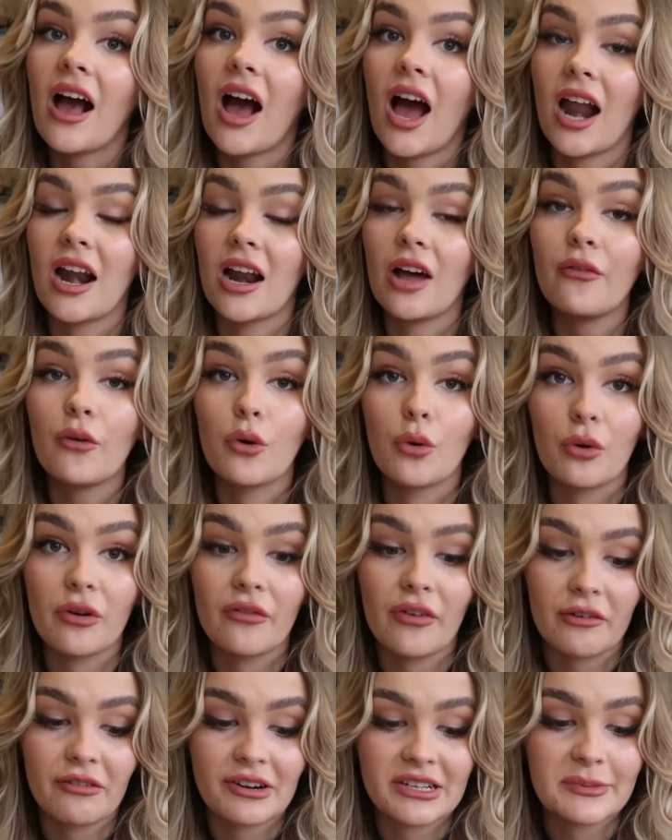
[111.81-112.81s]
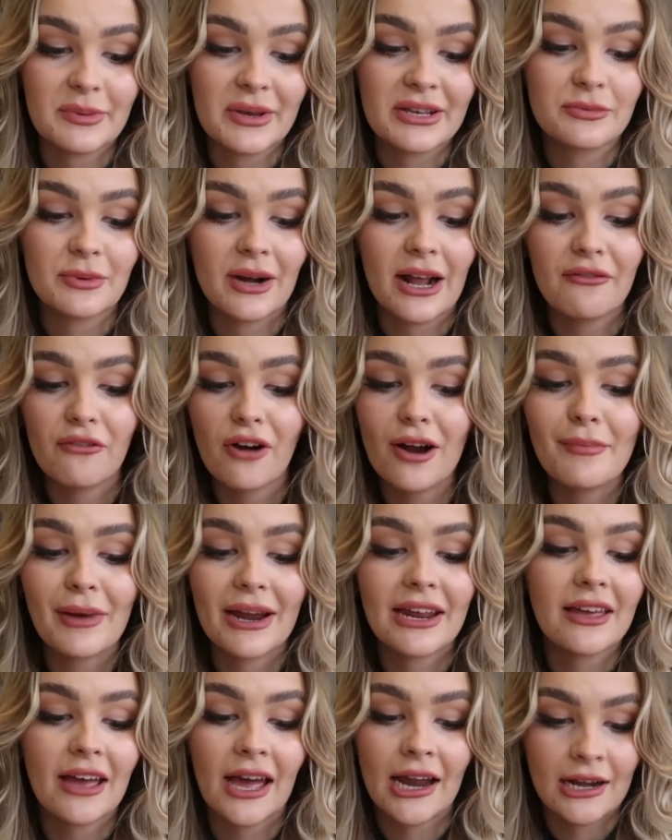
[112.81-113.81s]
I love all of her recipes. Whenever I
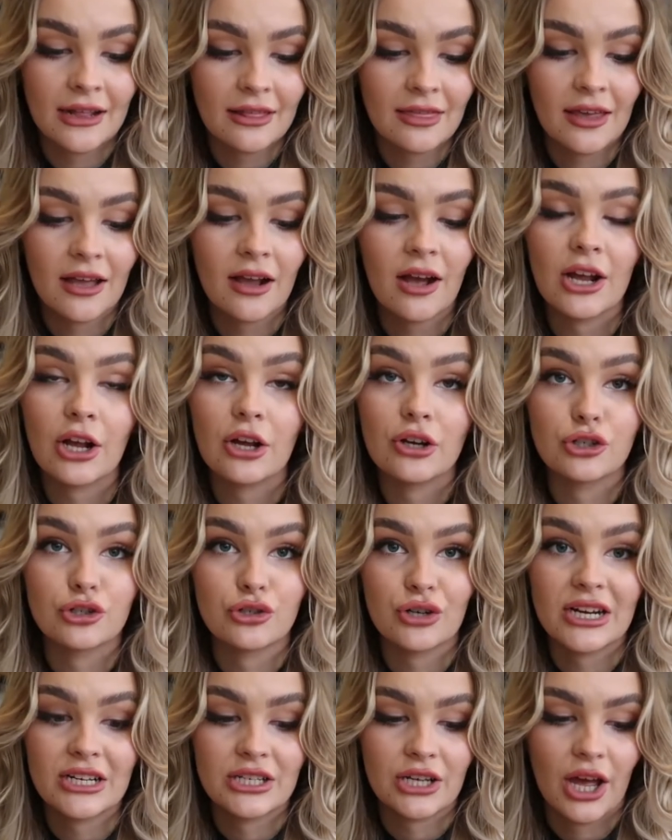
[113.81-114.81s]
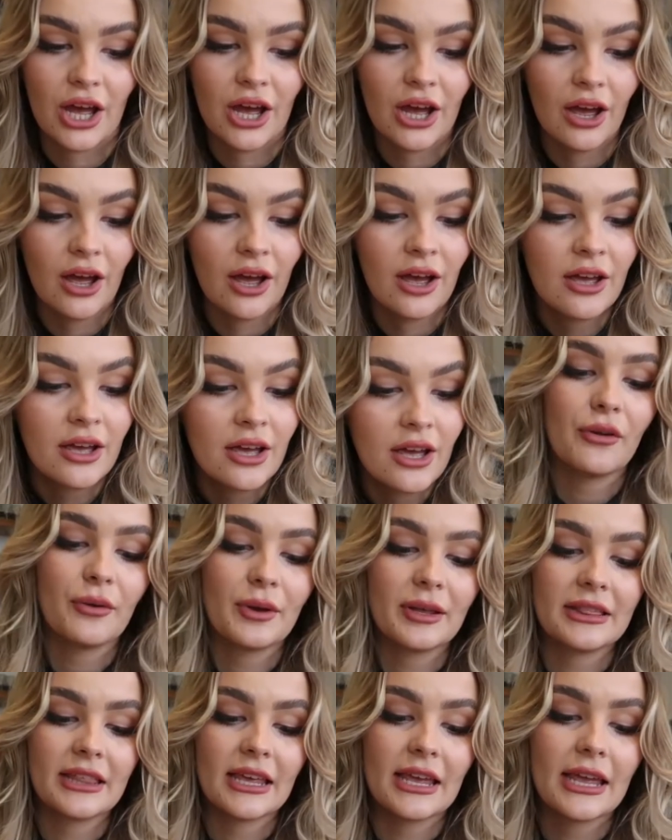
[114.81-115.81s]
bake anything, I go straight to her.
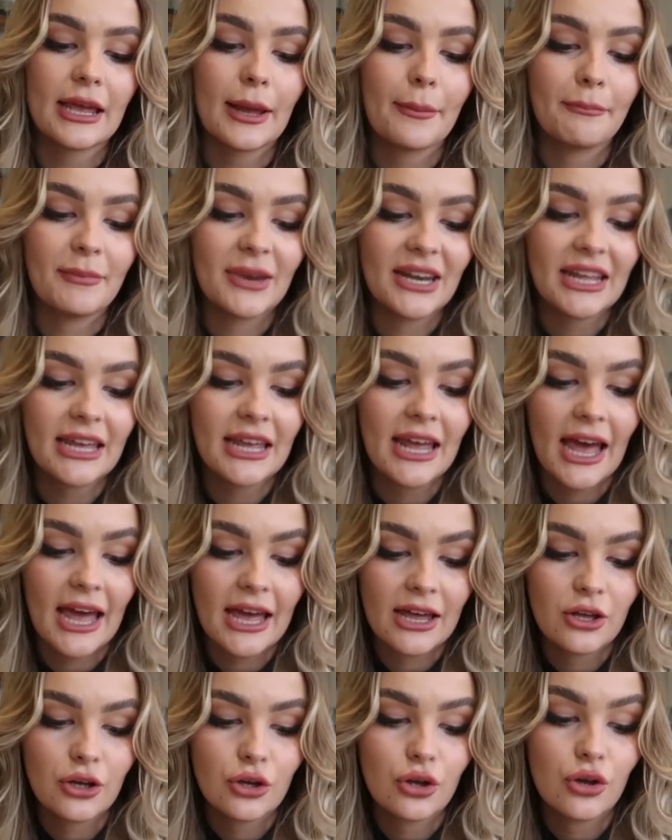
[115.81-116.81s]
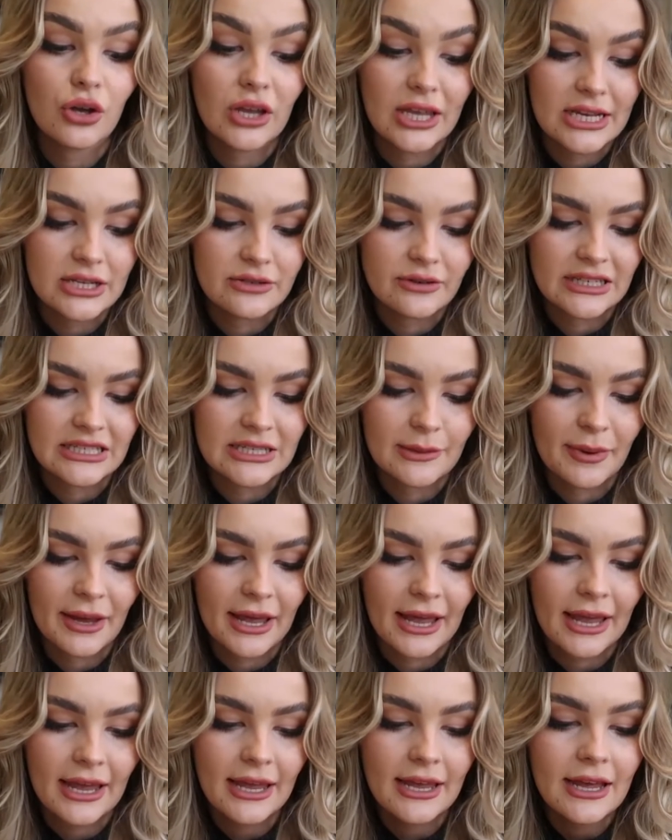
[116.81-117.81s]
Following the mini egg cookies
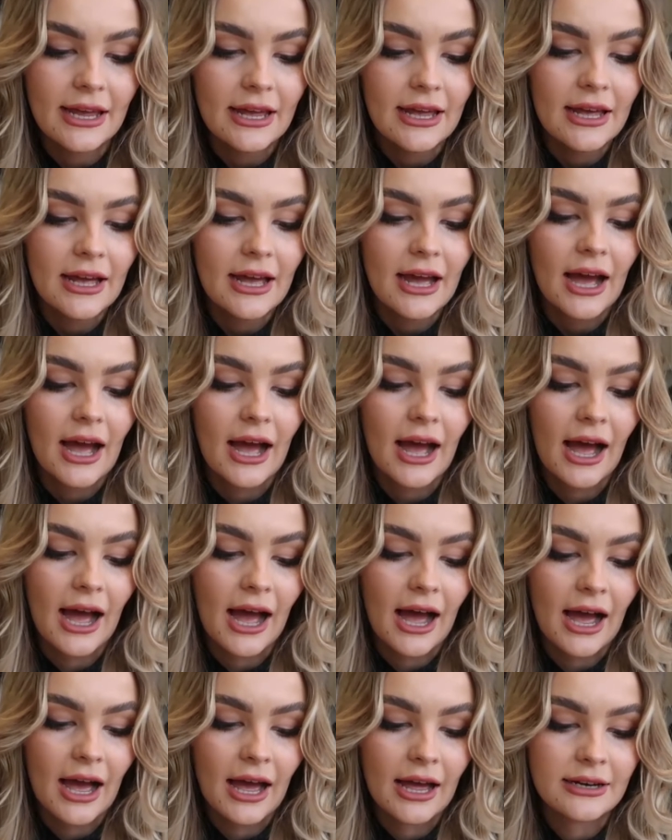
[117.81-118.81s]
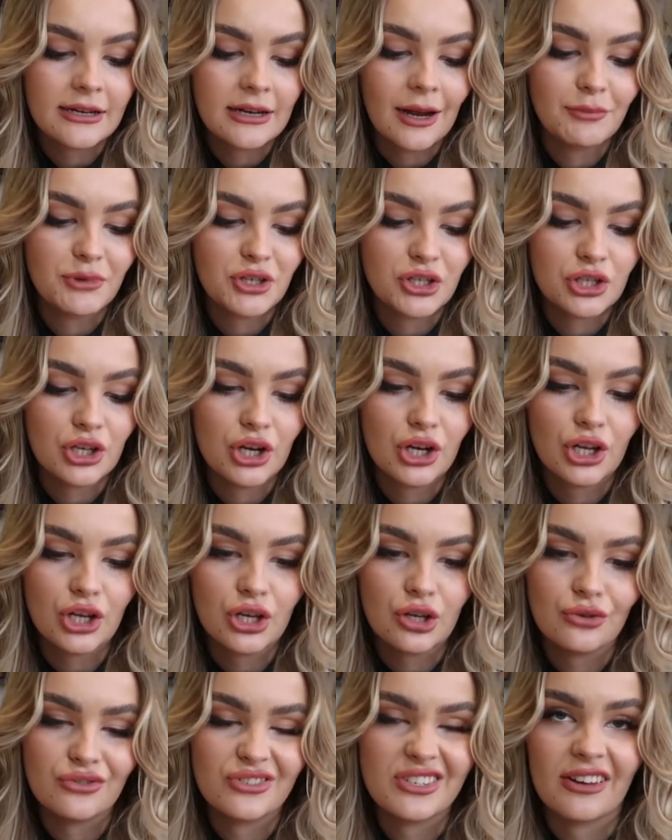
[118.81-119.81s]
recipe, and I'm just going to
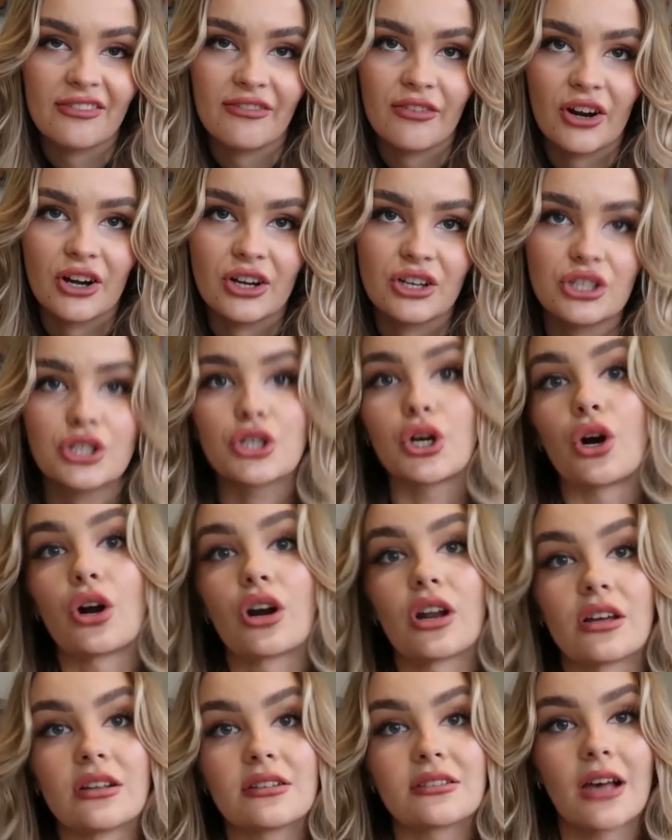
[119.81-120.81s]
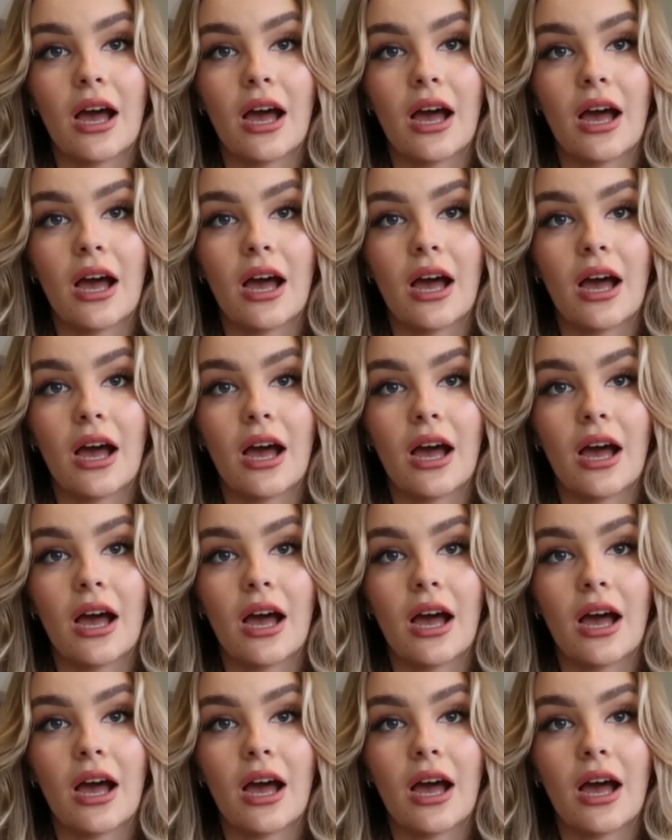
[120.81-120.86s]
use different chocolates.